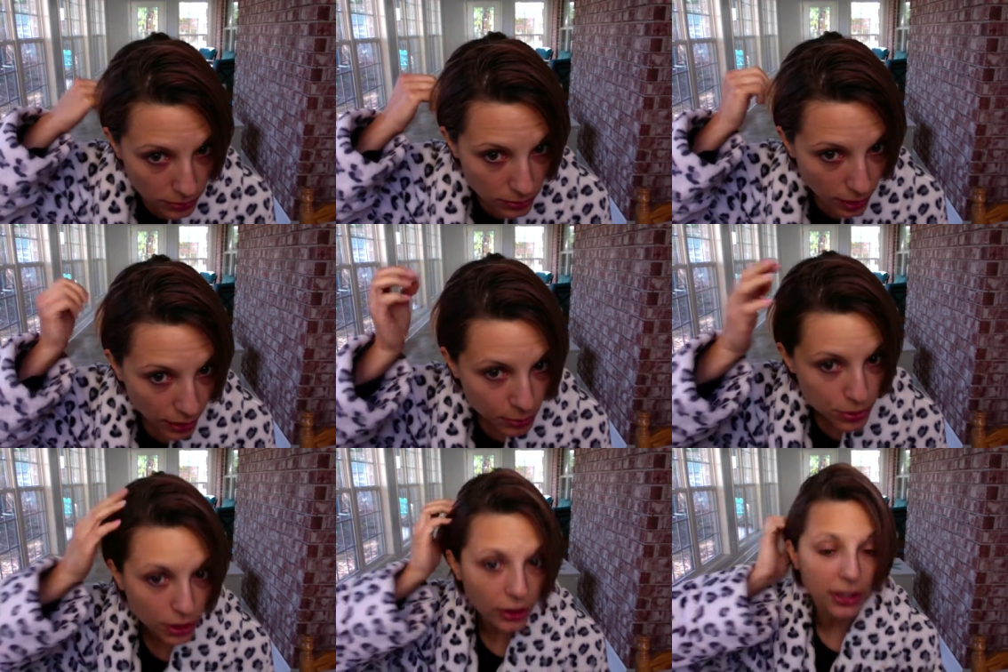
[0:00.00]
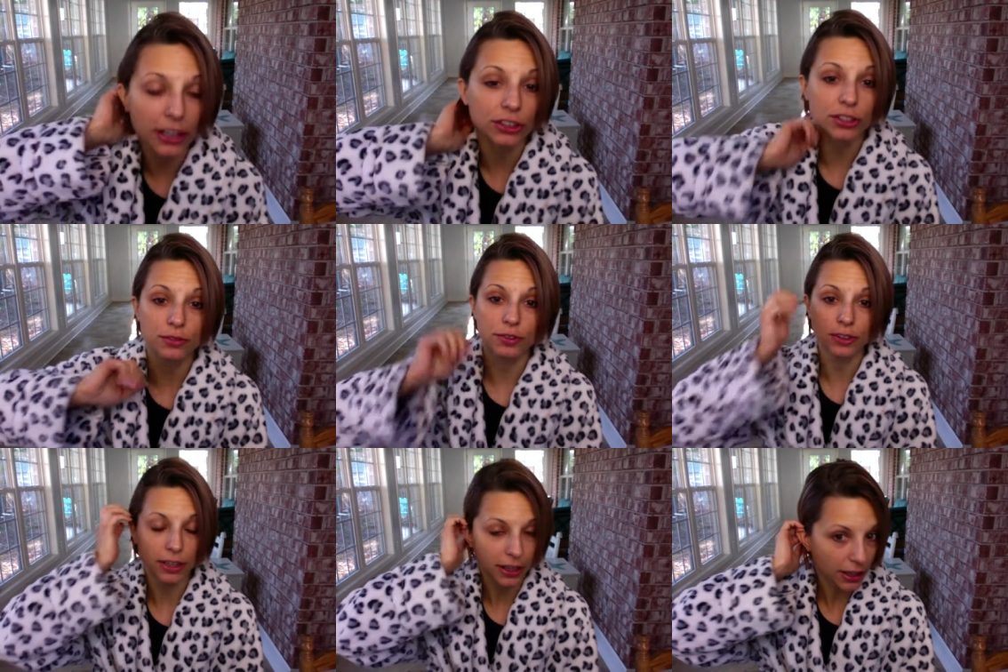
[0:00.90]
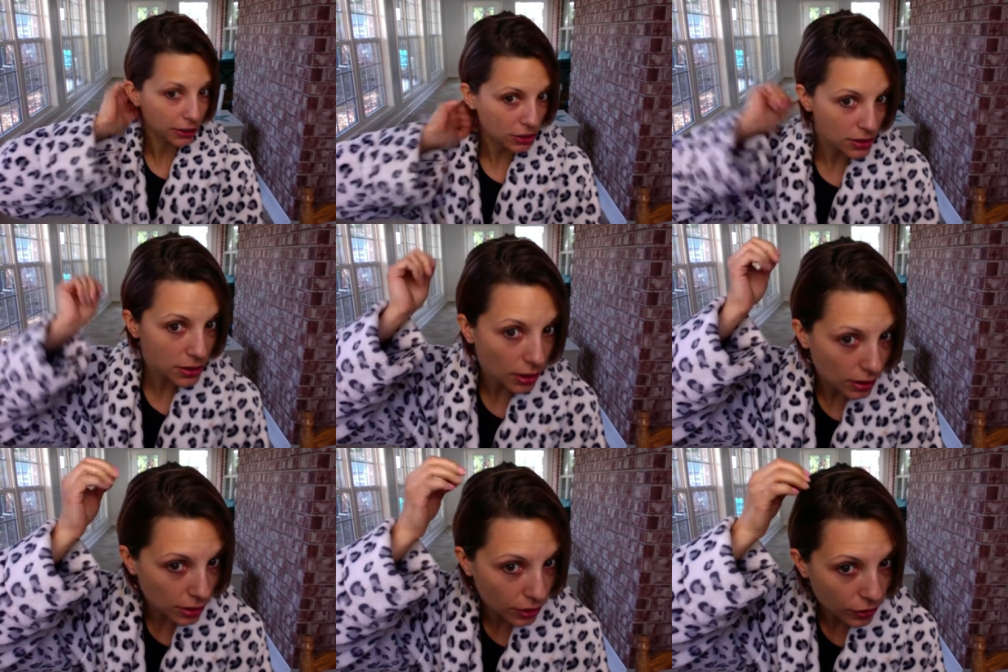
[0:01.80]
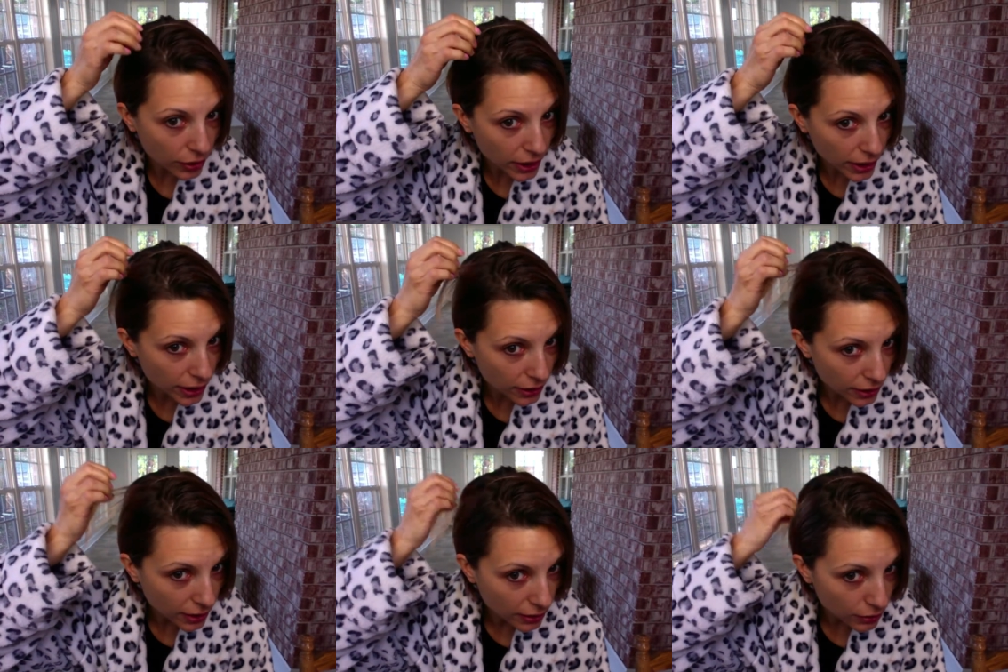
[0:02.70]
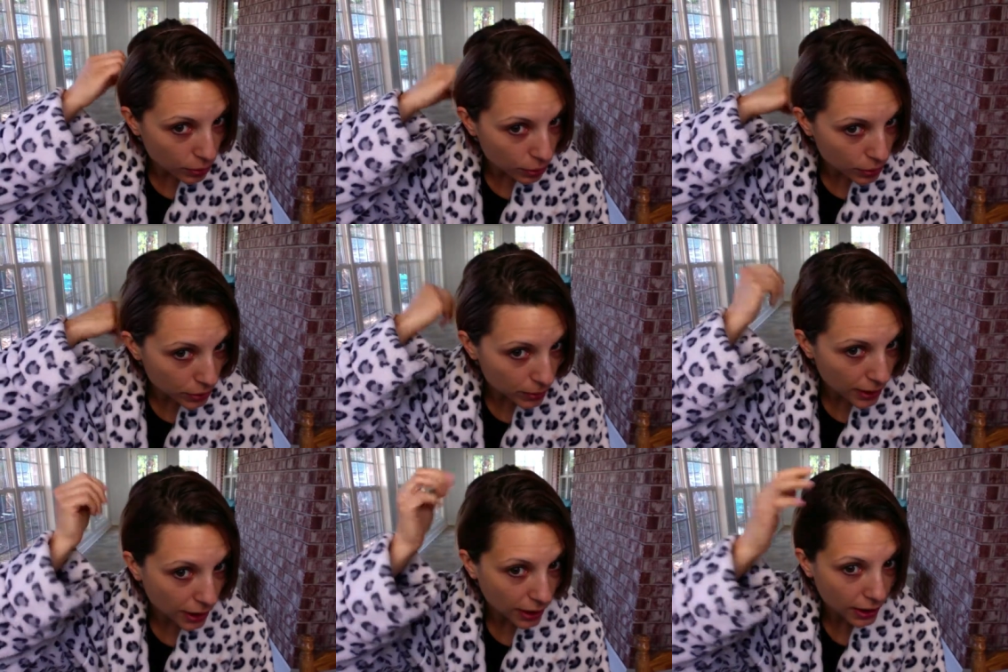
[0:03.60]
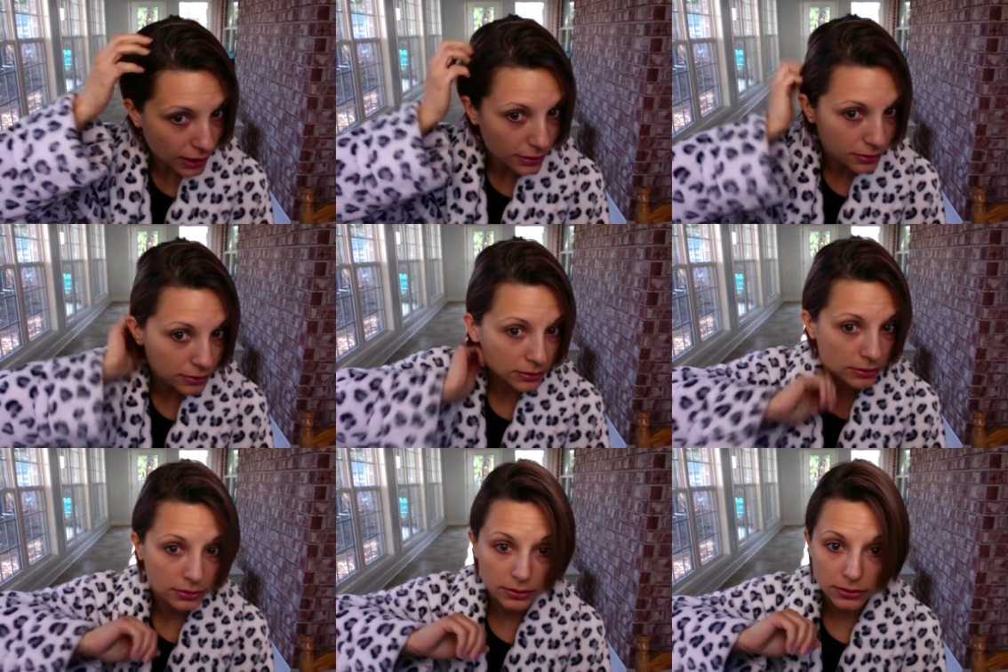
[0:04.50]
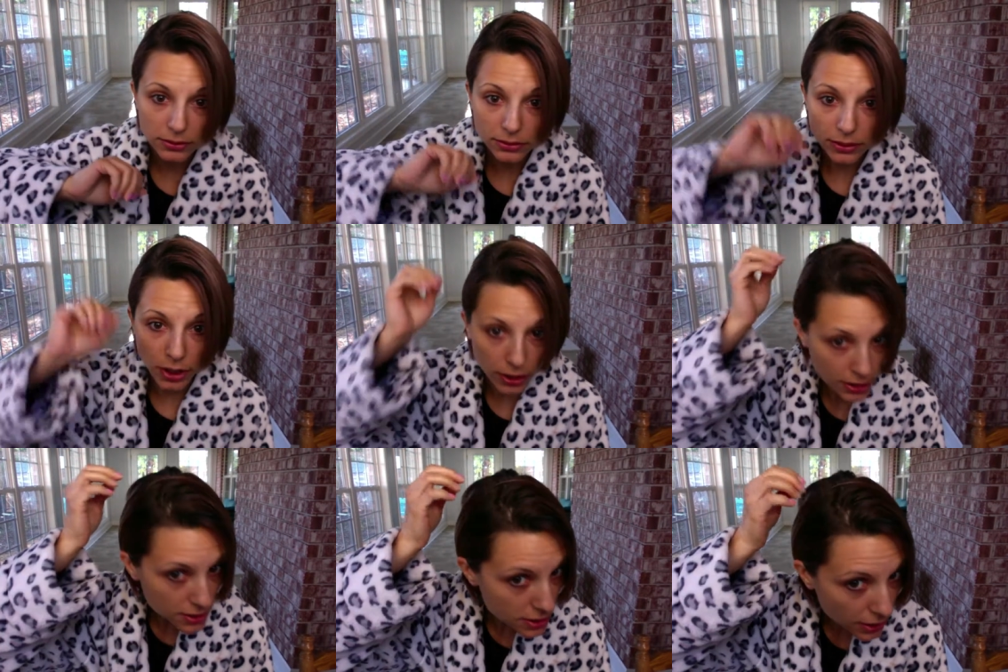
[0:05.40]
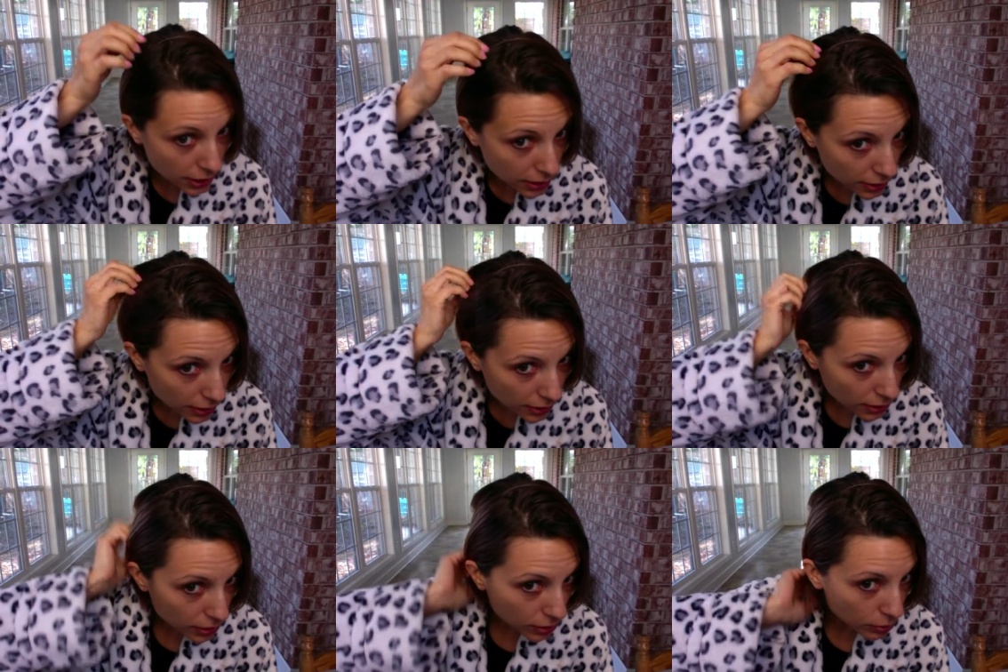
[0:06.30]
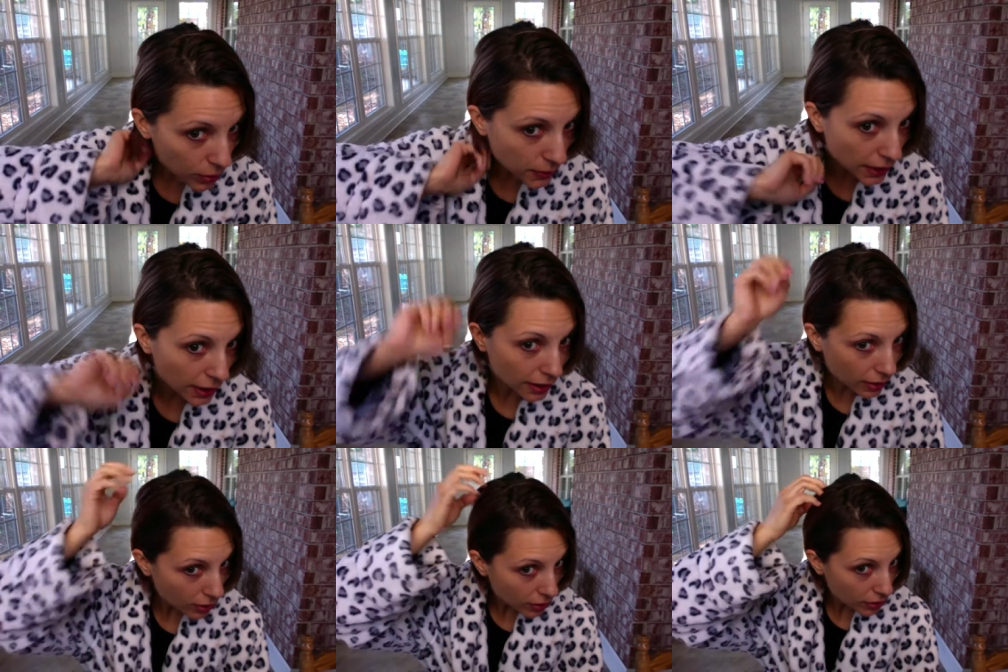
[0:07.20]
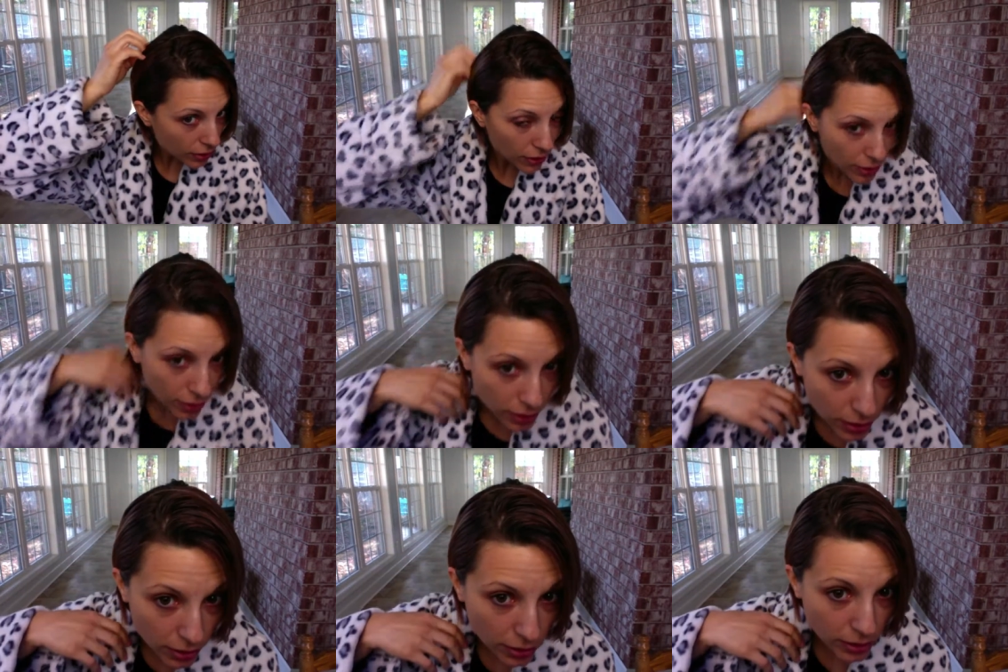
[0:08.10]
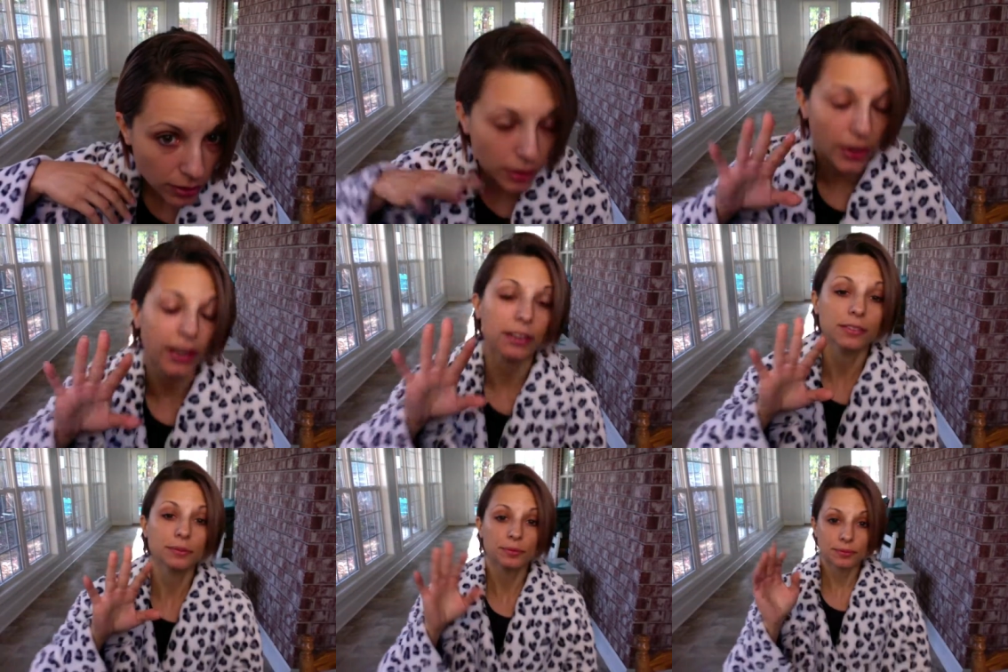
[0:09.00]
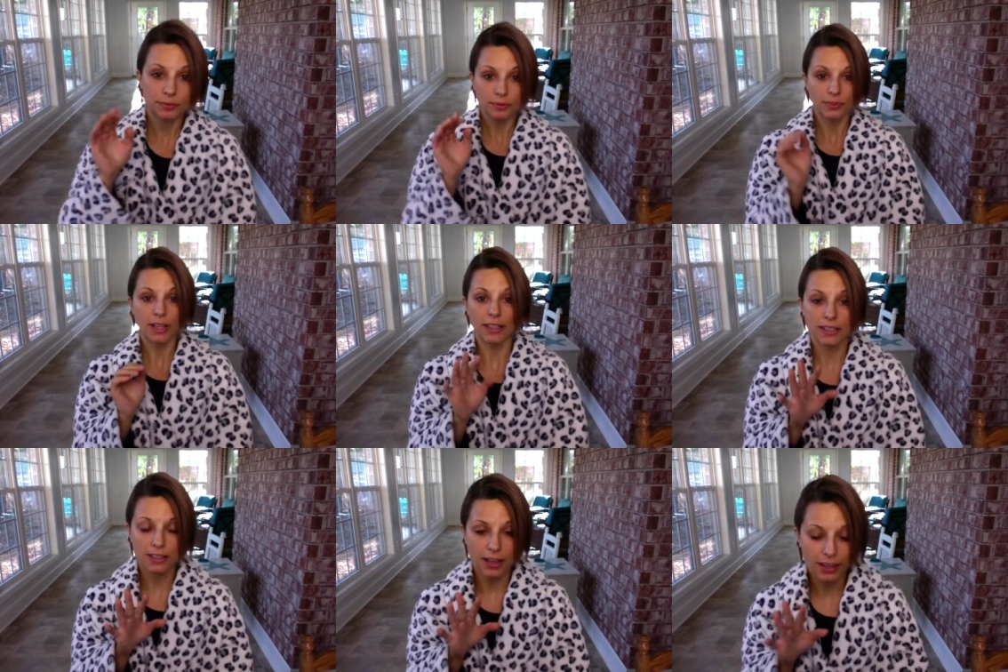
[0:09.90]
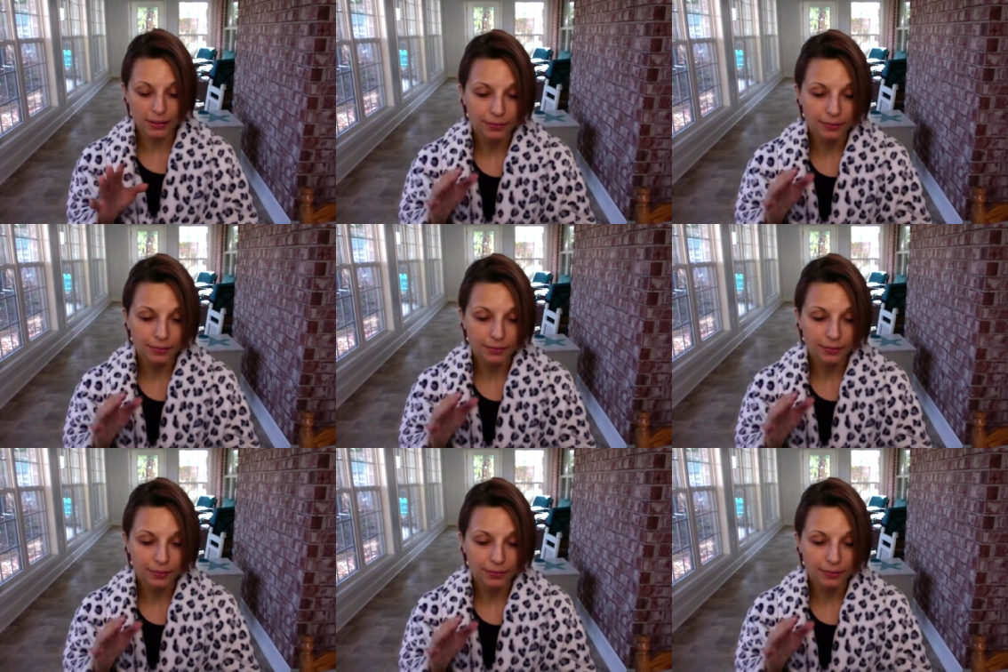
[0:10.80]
I'm sorry. I just feel like I just saw a gray hair out of the corner of my eye. Honestly, what the hell? Okay, that's not,